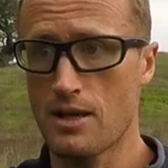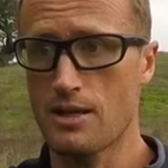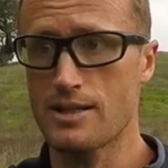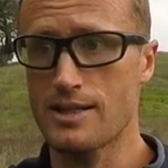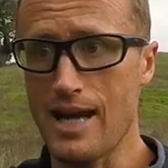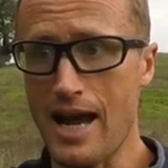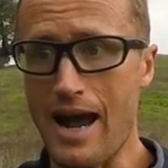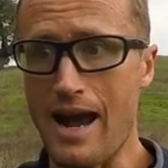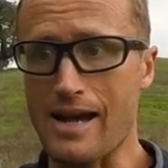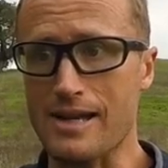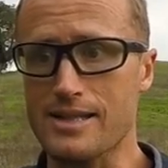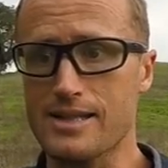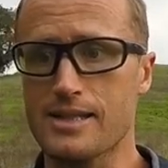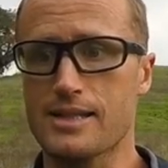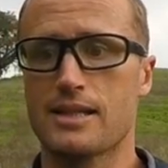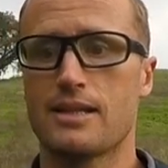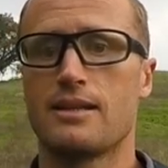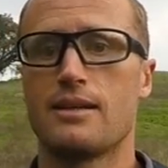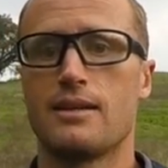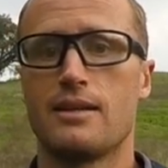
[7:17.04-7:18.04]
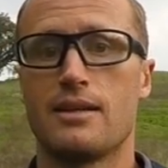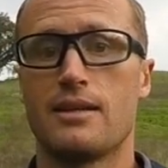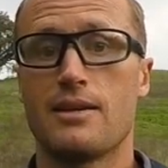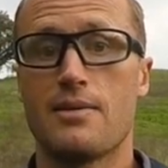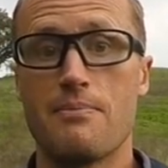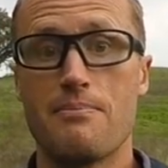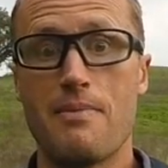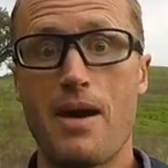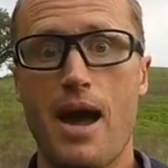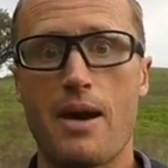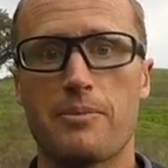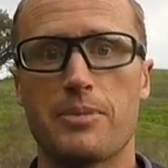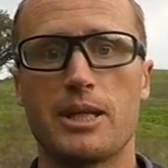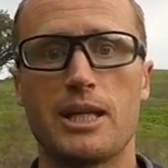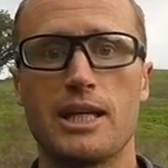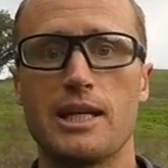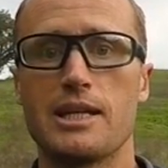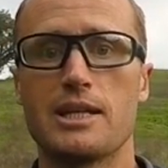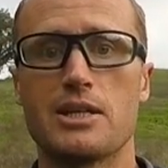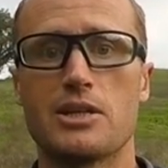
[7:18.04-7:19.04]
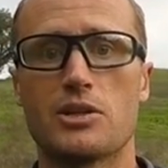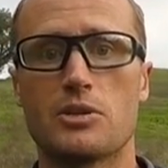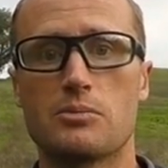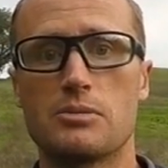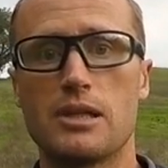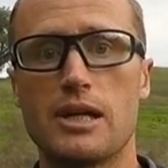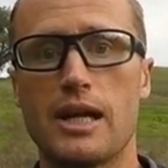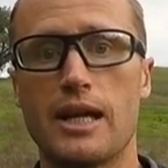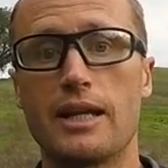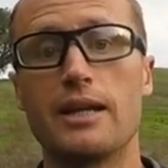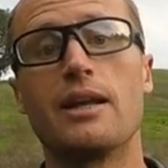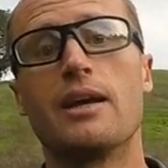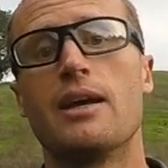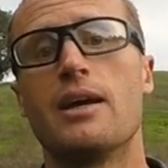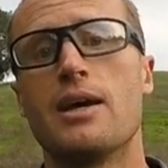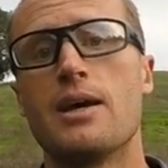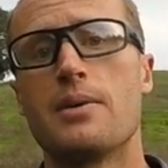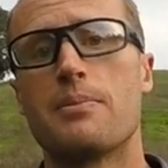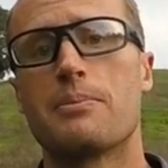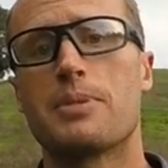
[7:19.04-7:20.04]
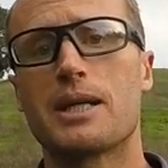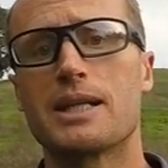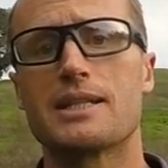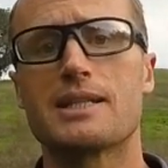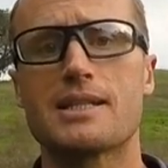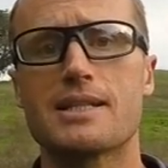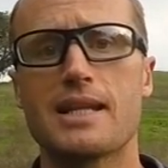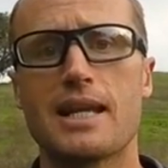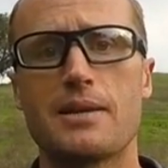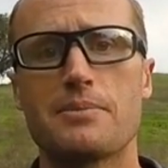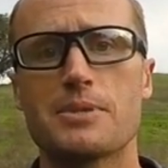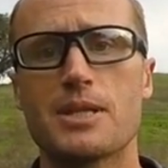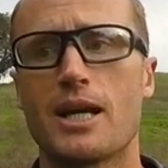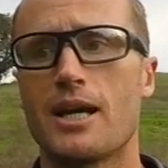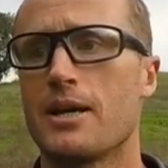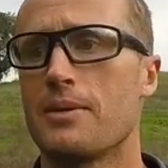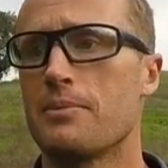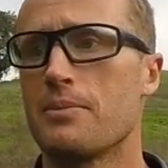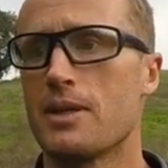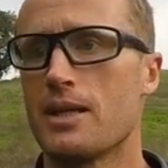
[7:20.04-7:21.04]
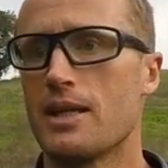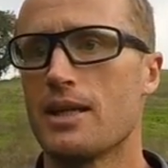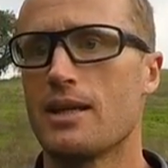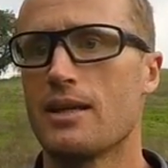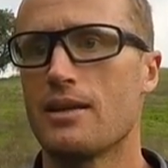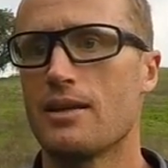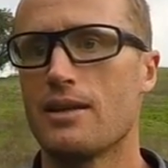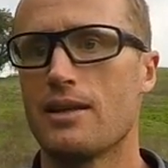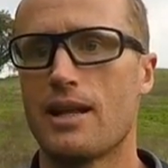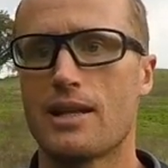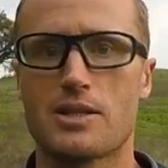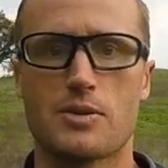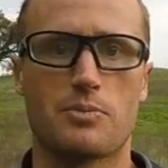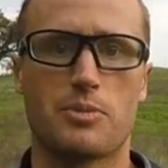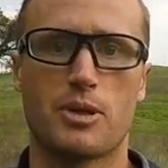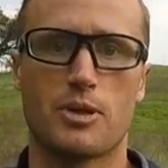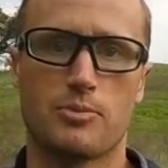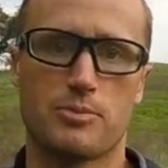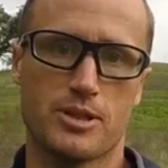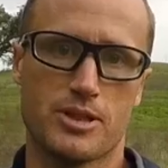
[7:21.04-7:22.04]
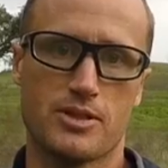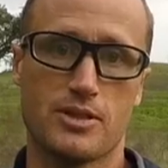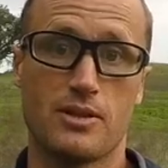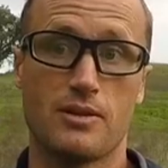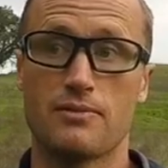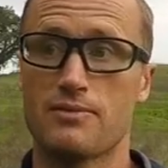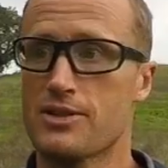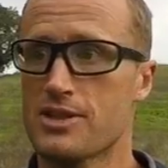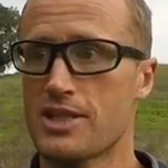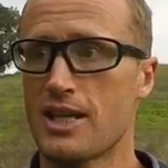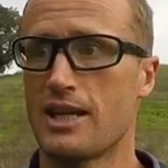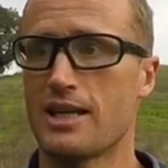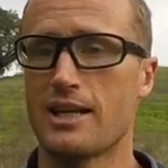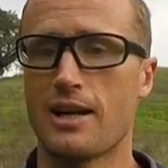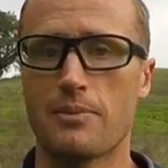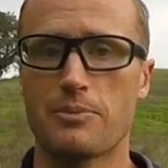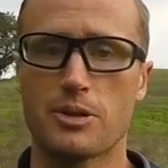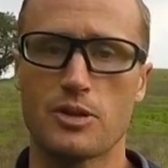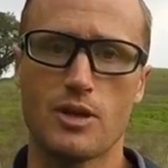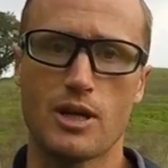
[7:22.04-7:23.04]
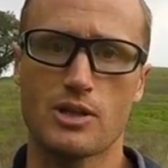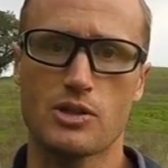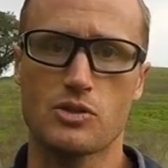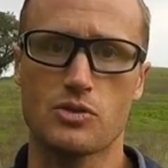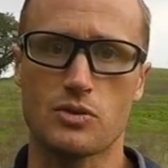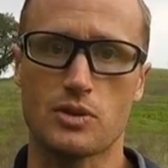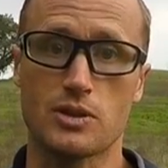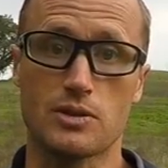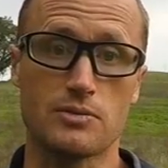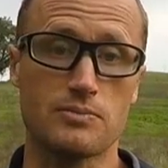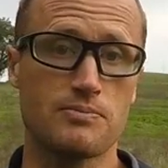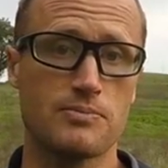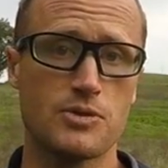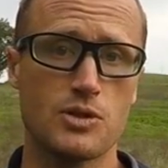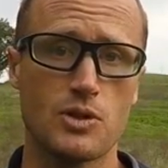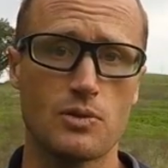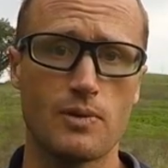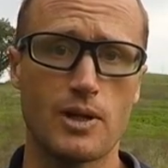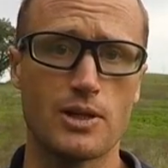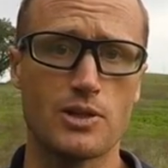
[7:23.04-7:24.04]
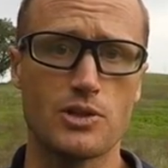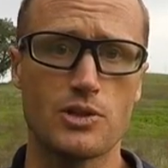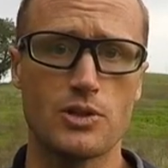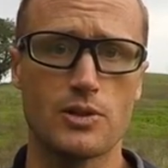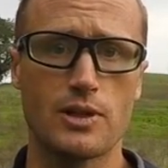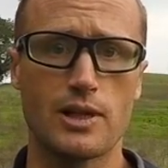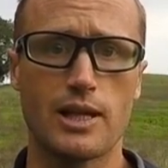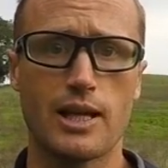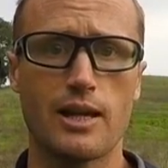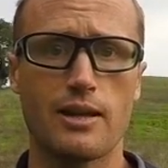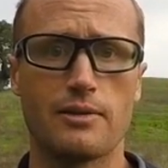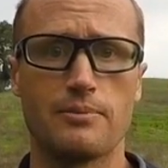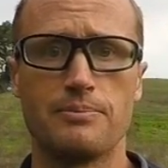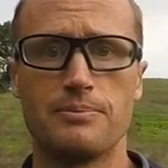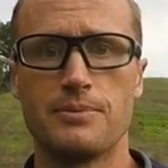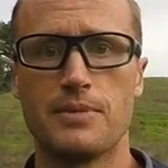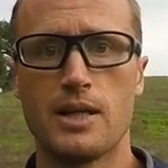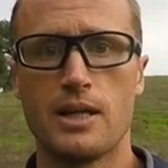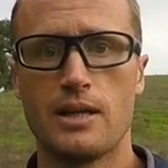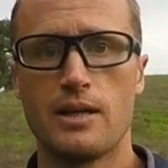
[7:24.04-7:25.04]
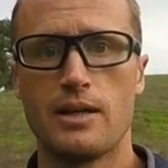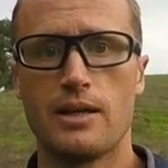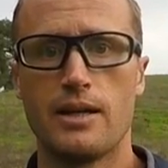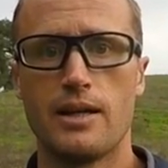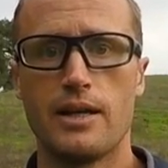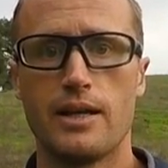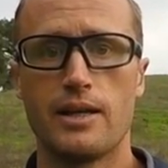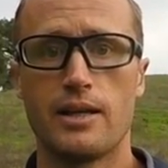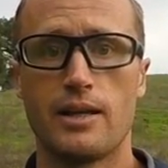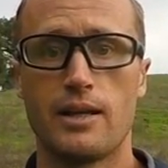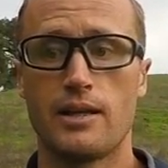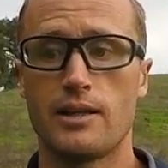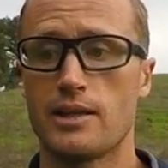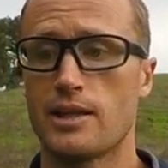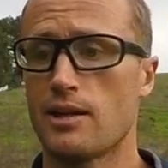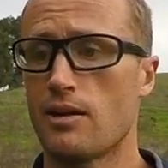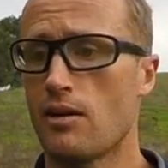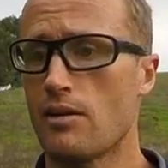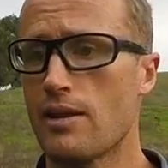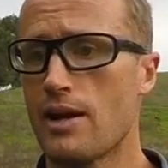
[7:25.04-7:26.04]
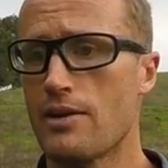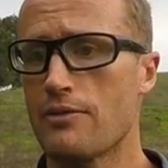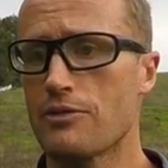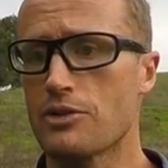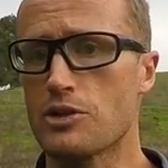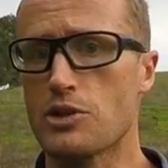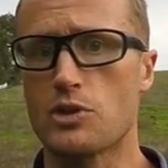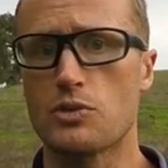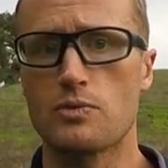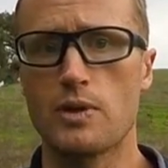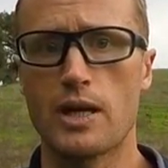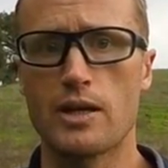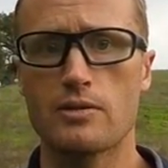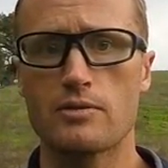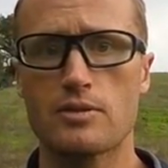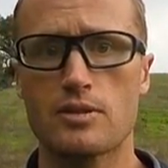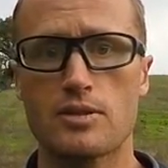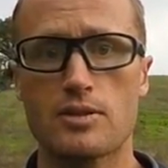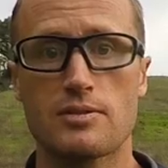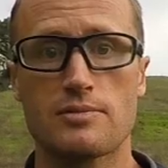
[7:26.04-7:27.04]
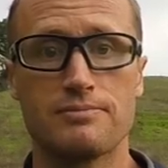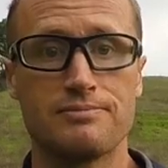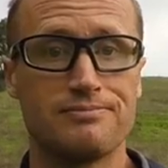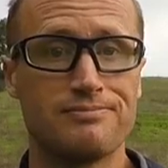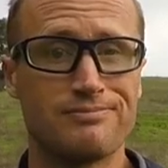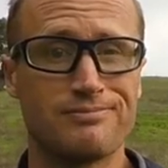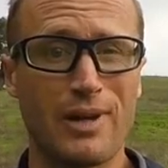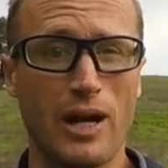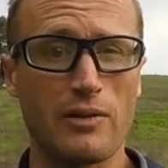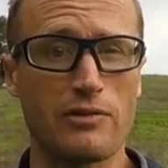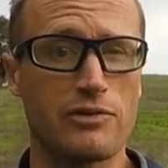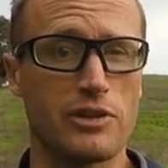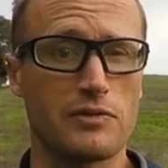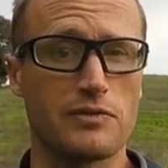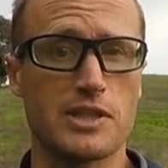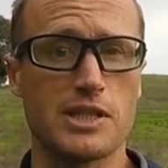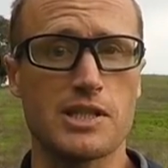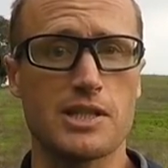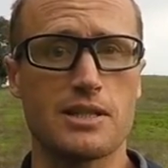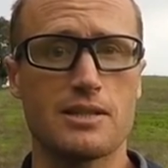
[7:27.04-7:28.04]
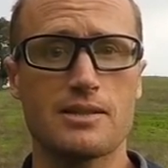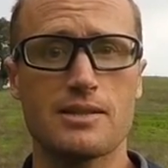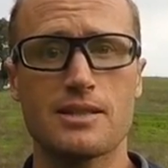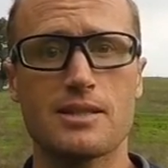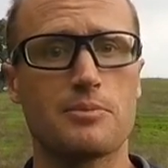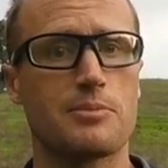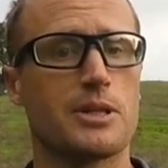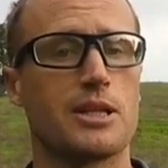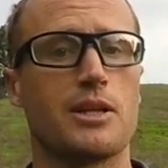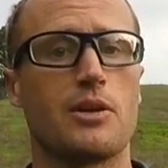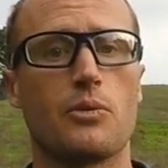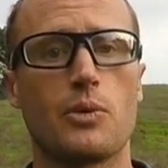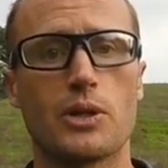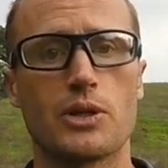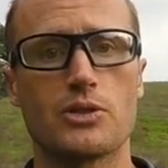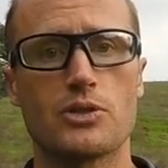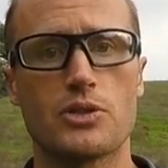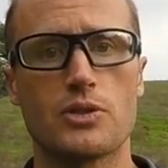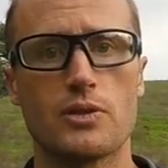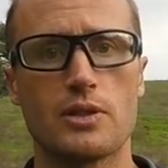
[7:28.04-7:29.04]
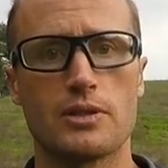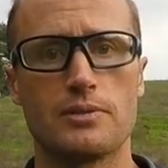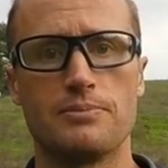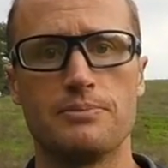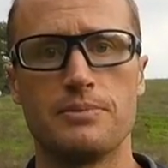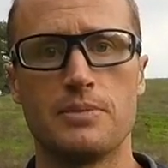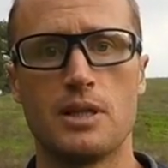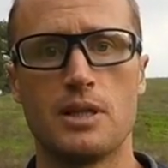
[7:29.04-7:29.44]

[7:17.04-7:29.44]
task, mapping it into your brain, but at the same time, it has a purpose of setting up your next drill, so you're ready to shoot it again. And you get all that for two rounds, about 50 cents, depending on what you're shooting.